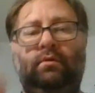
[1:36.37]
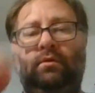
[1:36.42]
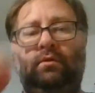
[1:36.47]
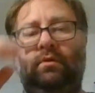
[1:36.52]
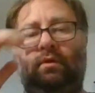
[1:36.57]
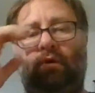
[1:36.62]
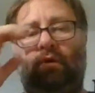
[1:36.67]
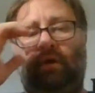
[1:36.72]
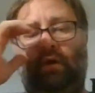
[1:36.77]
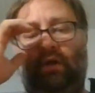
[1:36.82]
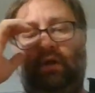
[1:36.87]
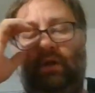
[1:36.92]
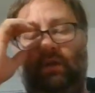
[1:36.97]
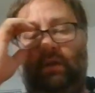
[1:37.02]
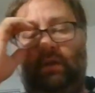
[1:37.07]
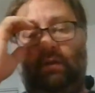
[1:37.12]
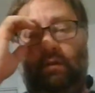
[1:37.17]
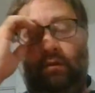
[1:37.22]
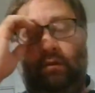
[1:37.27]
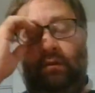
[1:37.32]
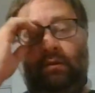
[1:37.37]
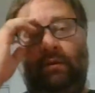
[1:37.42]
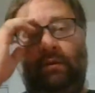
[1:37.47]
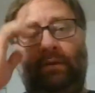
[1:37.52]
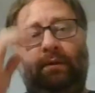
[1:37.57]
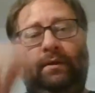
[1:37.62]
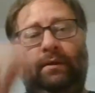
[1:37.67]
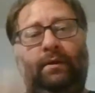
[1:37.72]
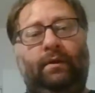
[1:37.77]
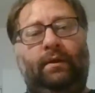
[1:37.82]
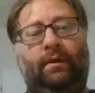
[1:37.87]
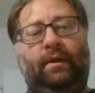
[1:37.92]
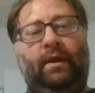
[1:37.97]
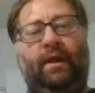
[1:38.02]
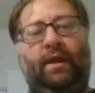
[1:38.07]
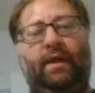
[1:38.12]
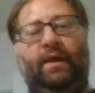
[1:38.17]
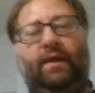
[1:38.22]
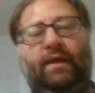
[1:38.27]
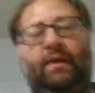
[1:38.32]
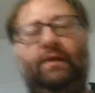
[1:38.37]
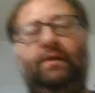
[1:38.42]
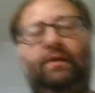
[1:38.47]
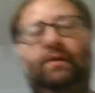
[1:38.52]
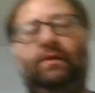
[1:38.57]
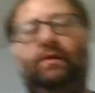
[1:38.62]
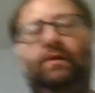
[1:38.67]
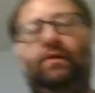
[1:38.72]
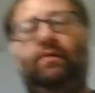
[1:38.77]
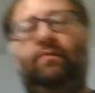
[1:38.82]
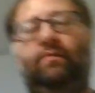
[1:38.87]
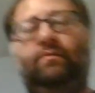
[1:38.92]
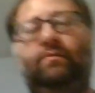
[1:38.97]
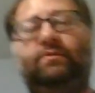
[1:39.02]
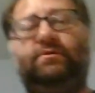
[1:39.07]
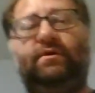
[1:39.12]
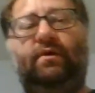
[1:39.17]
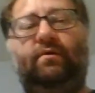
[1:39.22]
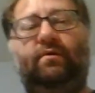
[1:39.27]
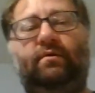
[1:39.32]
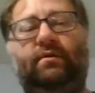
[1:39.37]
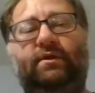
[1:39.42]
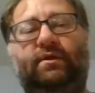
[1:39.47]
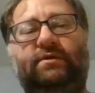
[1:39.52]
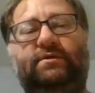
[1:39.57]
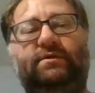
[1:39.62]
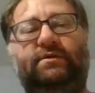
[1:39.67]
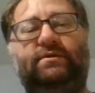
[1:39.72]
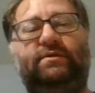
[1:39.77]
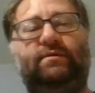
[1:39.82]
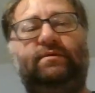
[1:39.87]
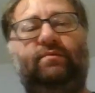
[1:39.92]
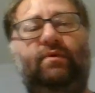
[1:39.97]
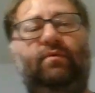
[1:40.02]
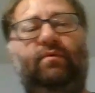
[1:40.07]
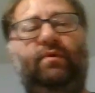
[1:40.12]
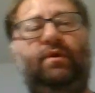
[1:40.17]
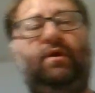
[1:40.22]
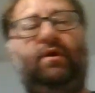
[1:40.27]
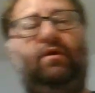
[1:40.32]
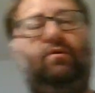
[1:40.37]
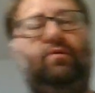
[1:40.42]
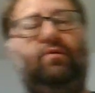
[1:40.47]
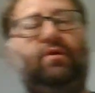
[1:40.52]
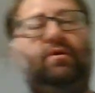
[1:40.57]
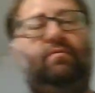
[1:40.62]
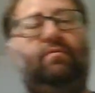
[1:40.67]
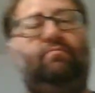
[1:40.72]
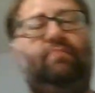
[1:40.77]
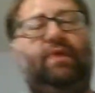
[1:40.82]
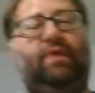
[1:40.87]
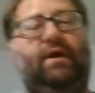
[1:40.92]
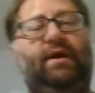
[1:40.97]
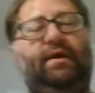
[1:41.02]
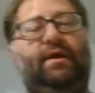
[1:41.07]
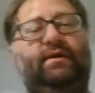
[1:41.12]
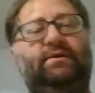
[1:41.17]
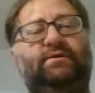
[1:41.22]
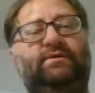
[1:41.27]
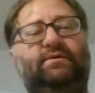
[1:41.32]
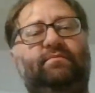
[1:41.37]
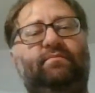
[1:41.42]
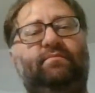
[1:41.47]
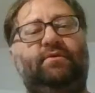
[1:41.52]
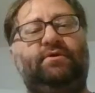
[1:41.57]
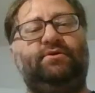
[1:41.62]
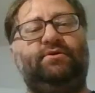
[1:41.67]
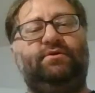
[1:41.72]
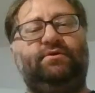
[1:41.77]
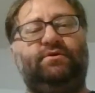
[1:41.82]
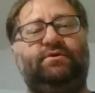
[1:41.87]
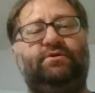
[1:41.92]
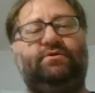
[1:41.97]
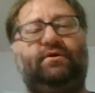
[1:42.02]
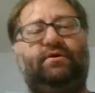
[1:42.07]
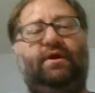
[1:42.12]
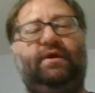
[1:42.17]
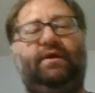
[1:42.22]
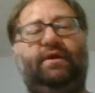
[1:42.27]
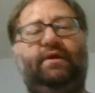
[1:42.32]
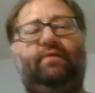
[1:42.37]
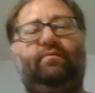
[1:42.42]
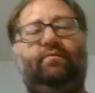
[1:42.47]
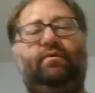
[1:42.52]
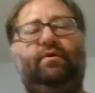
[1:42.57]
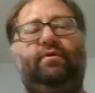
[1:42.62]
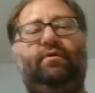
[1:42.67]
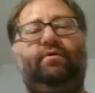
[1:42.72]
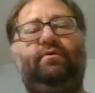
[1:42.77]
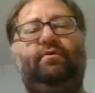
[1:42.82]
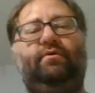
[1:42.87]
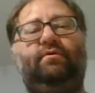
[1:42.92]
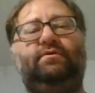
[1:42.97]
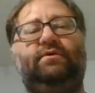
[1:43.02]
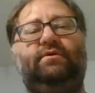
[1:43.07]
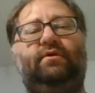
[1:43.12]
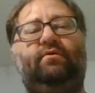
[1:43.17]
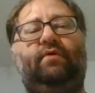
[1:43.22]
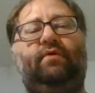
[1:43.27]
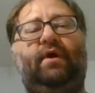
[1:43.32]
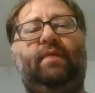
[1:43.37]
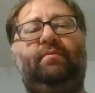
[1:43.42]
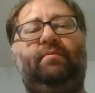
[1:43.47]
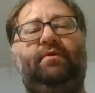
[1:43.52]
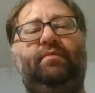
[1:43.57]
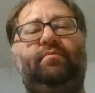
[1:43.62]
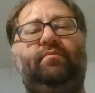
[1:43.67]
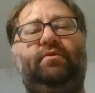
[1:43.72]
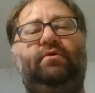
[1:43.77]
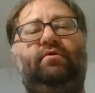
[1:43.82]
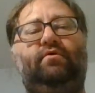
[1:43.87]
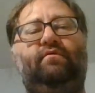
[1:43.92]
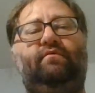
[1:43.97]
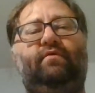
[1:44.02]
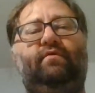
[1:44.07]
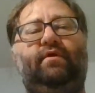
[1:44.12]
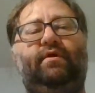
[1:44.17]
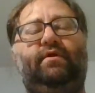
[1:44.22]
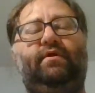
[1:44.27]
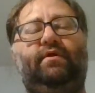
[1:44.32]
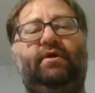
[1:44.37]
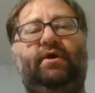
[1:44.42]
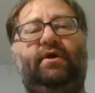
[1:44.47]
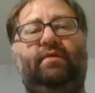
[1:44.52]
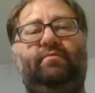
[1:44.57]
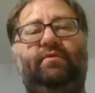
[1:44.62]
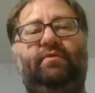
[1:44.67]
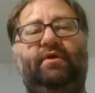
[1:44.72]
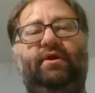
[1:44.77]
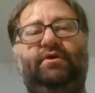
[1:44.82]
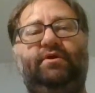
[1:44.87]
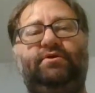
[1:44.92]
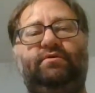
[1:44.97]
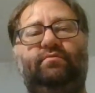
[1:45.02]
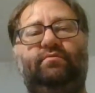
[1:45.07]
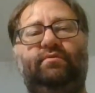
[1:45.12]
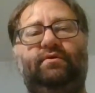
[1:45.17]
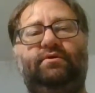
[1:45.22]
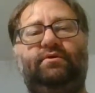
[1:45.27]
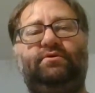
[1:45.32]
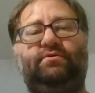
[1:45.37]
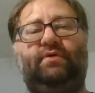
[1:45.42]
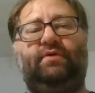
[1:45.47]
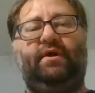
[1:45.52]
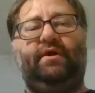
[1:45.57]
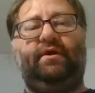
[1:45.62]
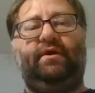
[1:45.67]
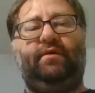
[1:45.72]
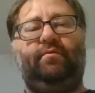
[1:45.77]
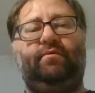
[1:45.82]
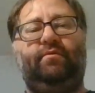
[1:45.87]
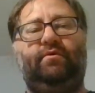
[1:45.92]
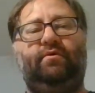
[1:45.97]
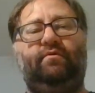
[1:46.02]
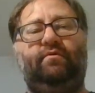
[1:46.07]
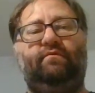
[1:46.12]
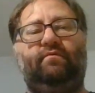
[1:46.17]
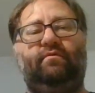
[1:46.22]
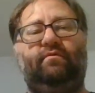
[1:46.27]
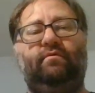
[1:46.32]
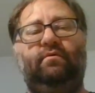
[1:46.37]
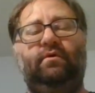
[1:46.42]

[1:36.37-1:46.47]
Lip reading: All right. And so this is what we call combined submission striking, where you use a grappling maneuver in combination with a striking maneuver.